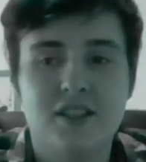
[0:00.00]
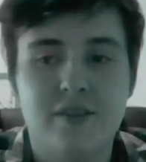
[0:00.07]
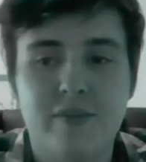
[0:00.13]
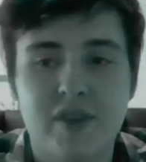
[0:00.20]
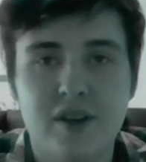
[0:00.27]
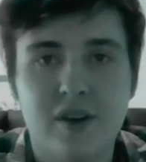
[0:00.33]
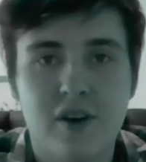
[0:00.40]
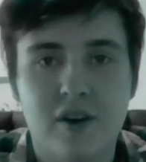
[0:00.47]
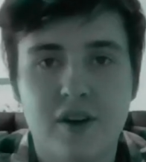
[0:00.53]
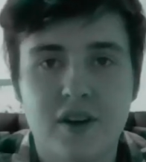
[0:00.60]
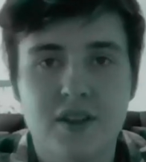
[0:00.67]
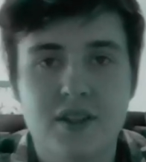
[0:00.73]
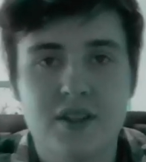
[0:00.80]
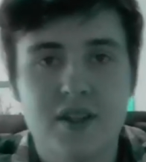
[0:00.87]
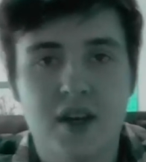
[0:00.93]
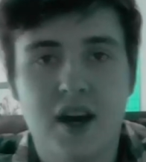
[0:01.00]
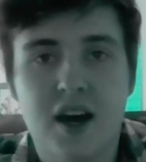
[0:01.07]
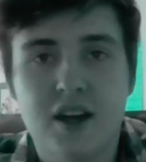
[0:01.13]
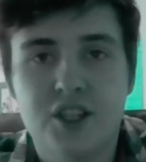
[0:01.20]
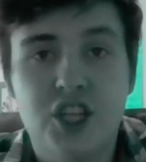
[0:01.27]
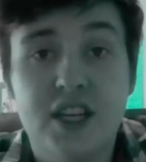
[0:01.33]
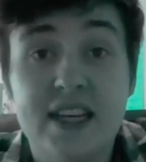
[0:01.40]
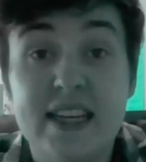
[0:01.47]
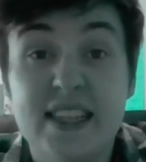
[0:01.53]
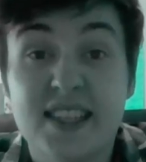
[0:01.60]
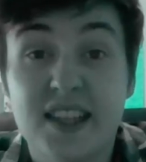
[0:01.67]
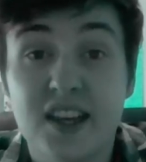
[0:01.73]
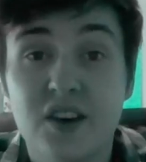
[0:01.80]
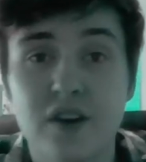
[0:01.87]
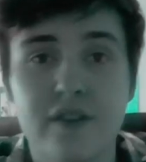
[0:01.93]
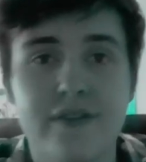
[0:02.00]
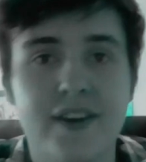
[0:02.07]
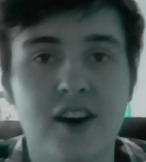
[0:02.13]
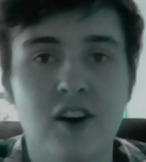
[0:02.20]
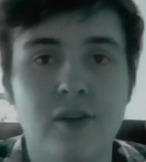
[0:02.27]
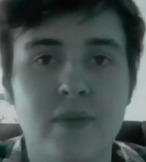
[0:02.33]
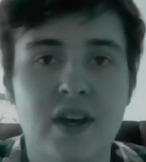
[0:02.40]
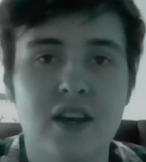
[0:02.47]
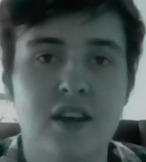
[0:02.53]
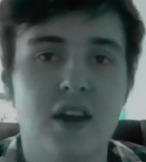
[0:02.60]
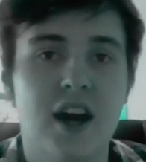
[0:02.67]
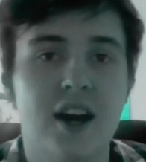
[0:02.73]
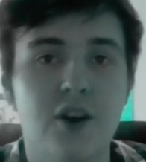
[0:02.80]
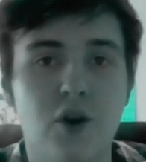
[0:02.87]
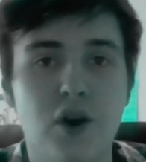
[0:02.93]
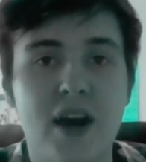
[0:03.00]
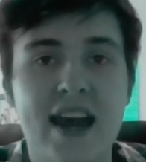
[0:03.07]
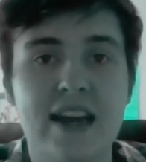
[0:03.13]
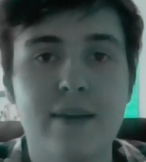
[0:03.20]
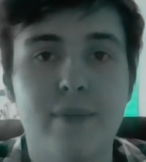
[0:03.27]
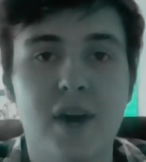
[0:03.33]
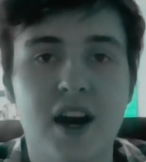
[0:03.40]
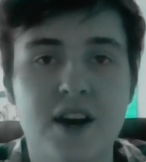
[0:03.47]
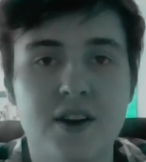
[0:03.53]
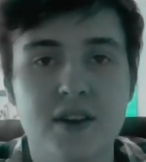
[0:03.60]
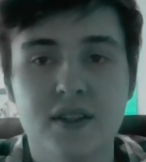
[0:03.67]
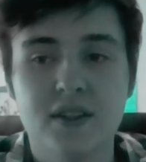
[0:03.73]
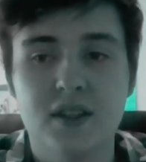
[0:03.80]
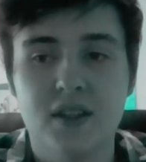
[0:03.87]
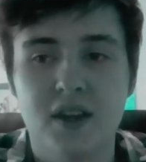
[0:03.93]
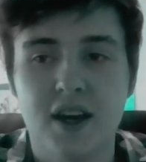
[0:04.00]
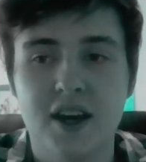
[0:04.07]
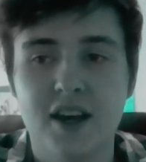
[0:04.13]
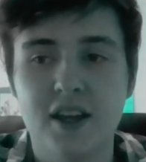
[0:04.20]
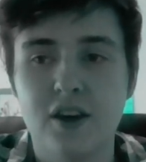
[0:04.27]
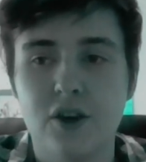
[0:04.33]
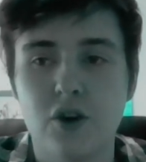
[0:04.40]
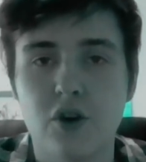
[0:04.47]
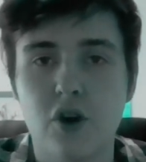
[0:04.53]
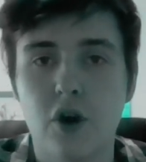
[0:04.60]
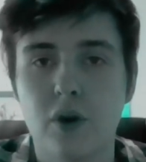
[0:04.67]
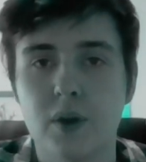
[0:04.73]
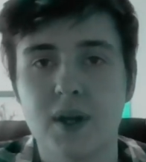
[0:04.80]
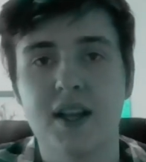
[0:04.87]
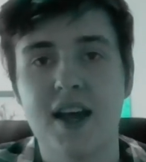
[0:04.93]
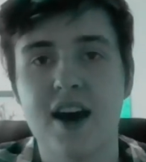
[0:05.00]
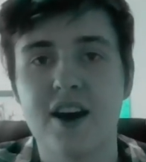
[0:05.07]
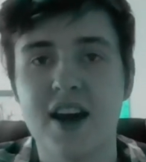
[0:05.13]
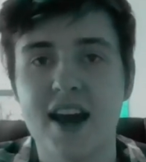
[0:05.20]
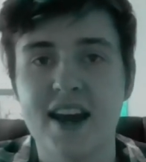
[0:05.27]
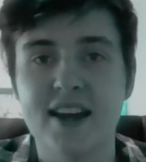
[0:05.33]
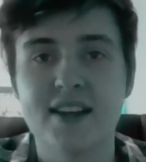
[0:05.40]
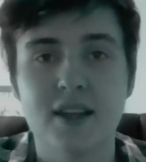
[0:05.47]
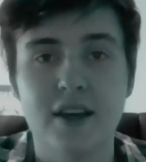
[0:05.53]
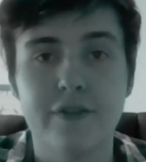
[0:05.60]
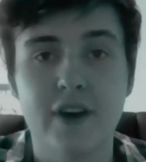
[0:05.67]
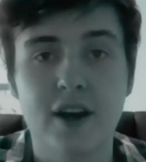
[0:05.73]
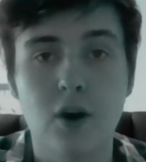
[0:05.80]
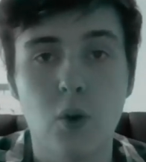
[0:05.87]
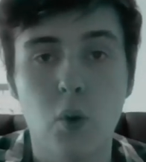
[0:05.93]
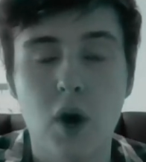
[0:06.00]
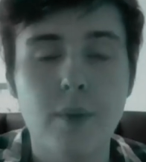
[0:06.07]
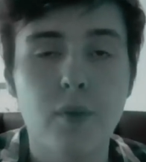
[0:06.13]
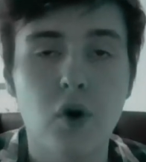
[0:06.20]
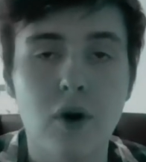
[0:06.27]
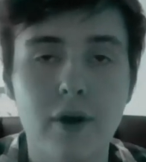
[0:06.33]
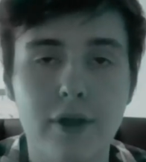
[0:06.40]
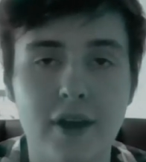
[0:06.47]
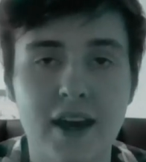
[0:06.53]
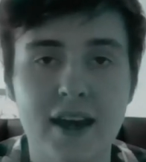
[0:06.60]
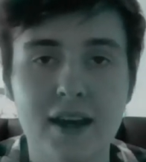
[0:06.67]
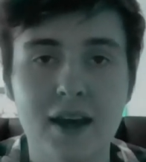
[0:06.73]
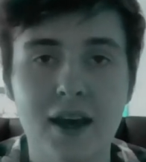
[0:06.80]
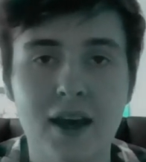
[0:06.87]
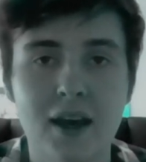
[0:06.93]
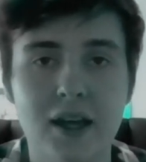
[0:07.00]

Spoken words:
to be honest, she easily could have failed me. I got 8 minors, and you're only allowed 8. If I got one more thing,